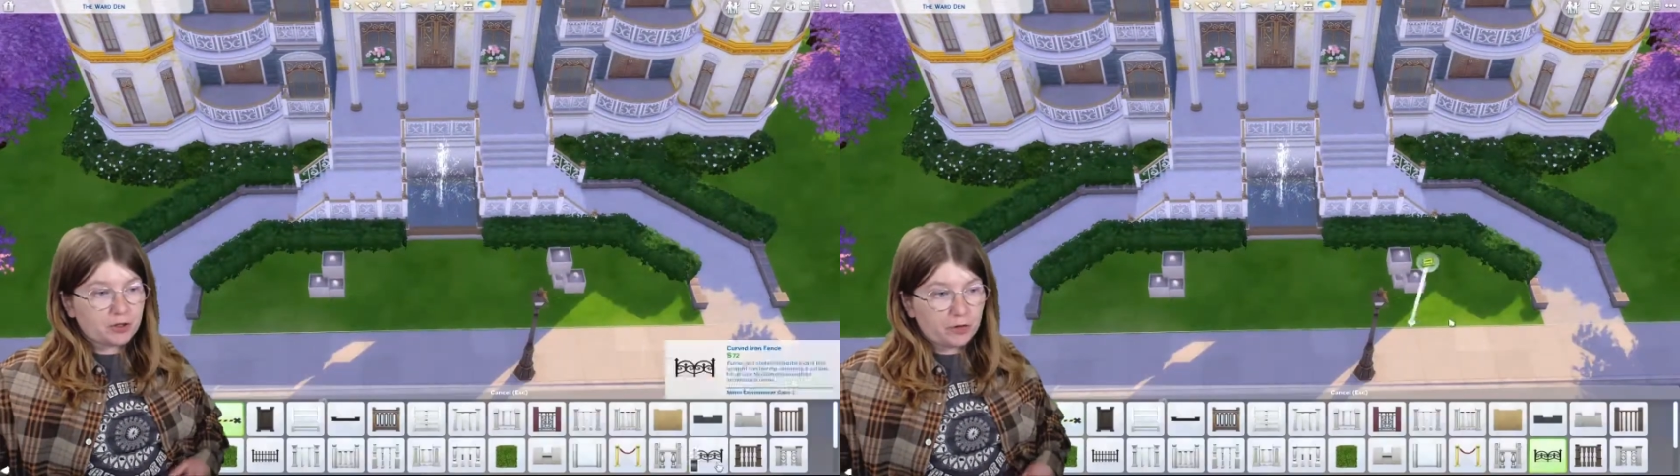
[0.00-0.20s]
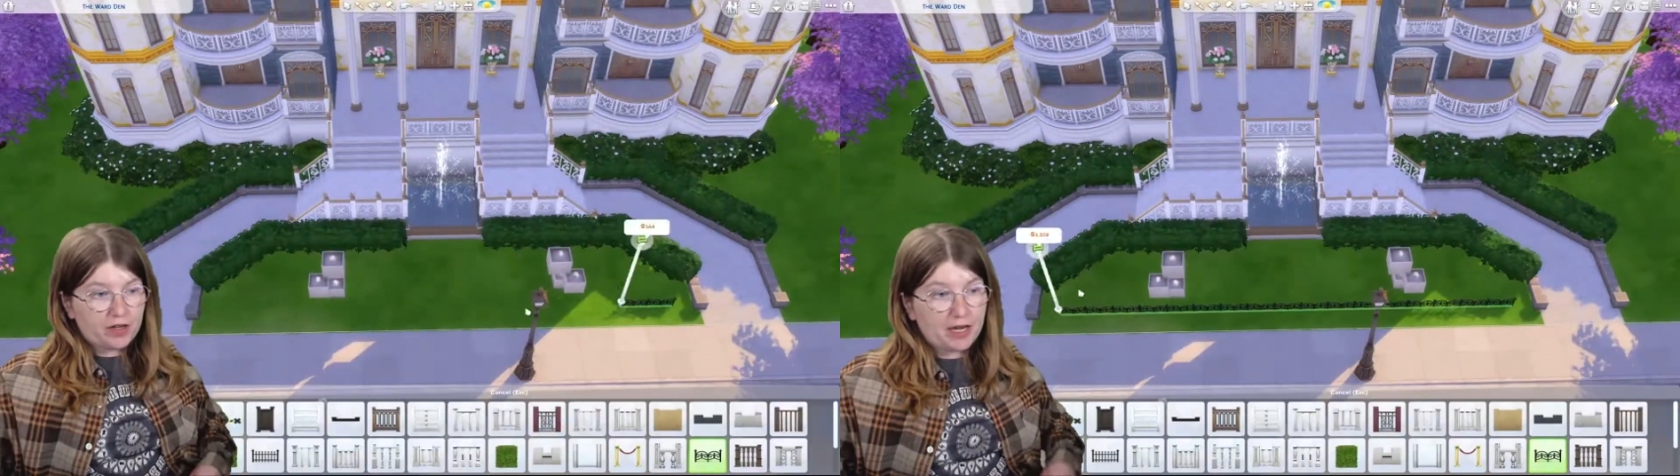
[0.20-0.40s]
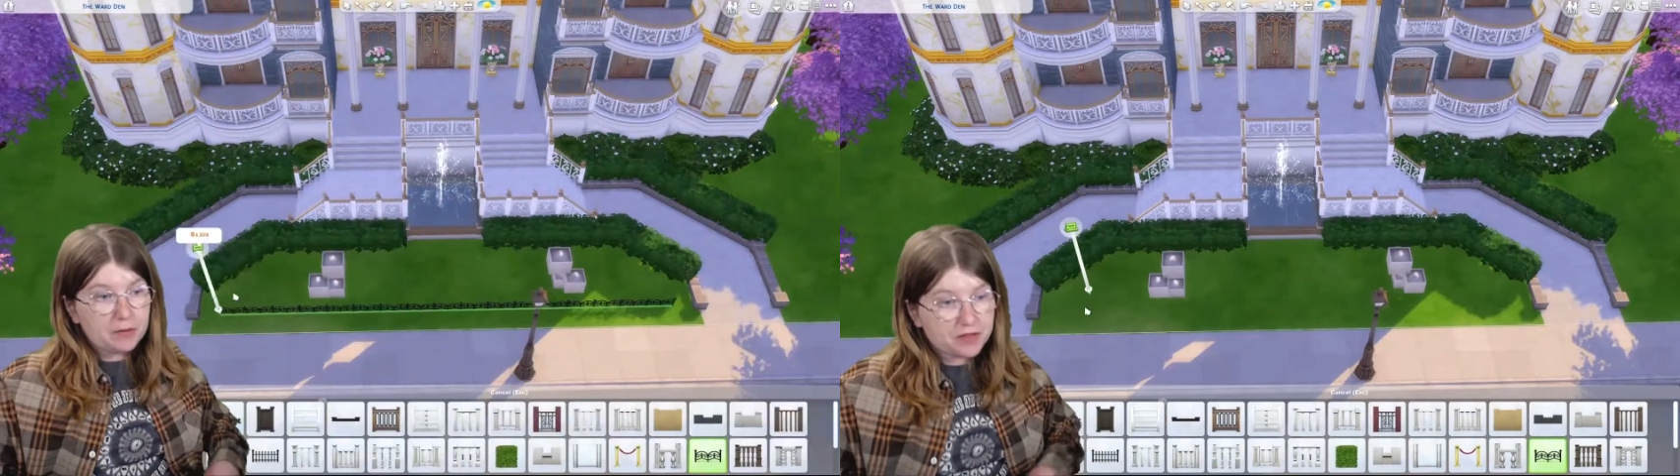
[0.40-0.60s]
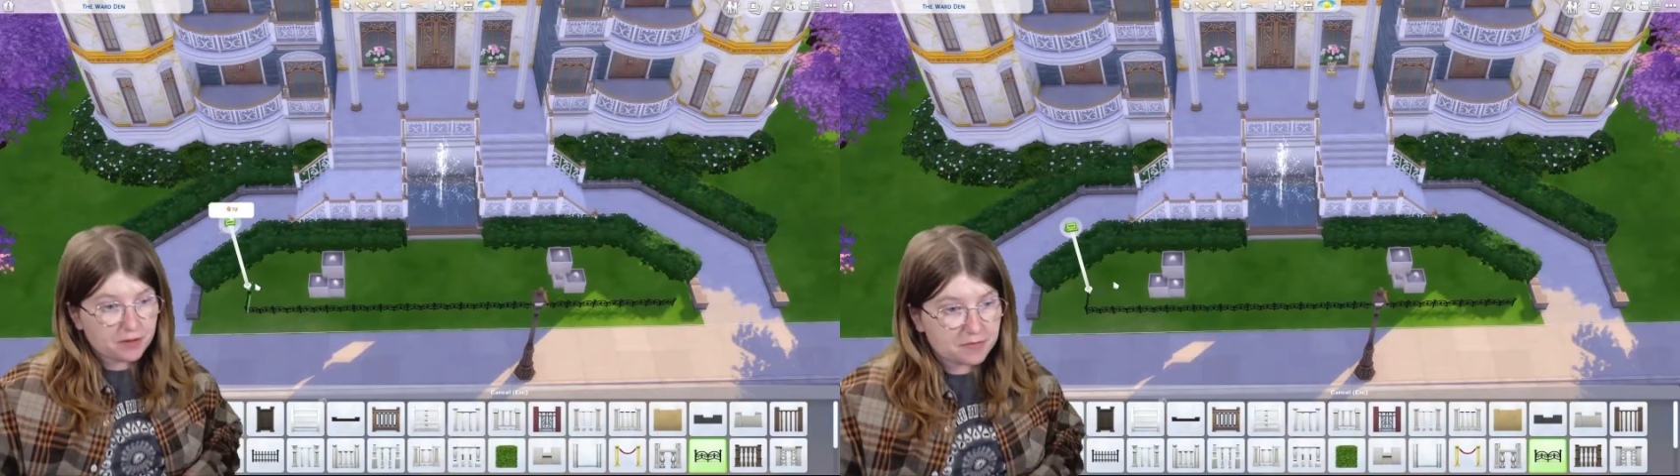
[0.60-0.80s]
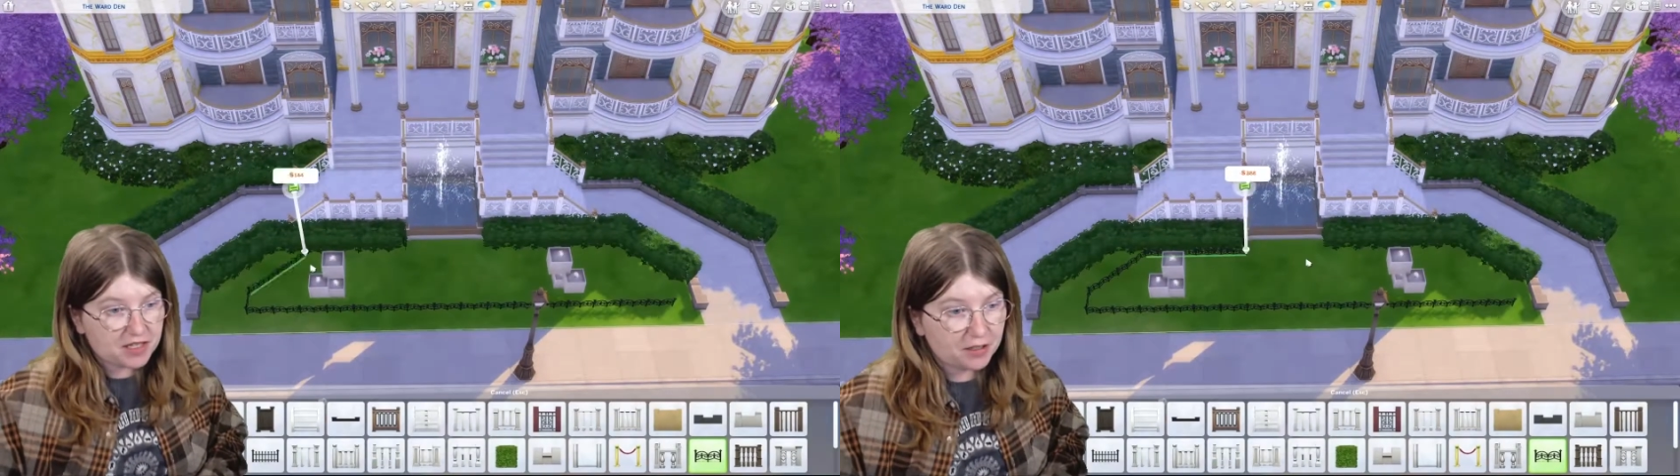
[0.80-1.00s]
to announce
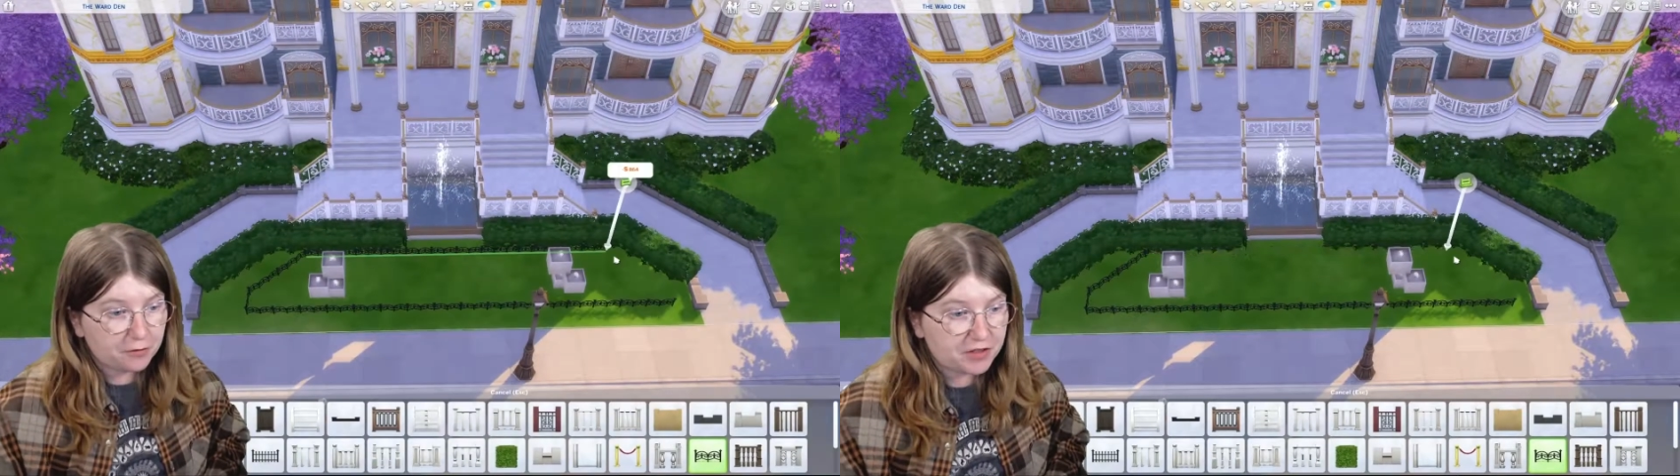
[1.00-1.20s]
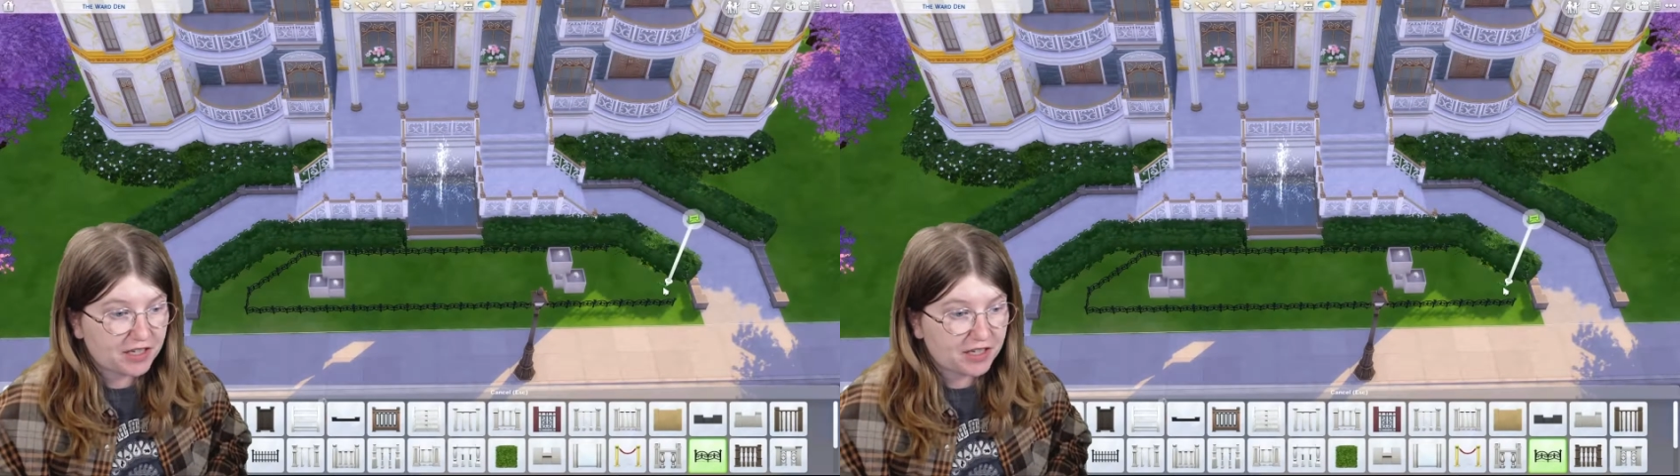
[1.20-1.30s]
themselves,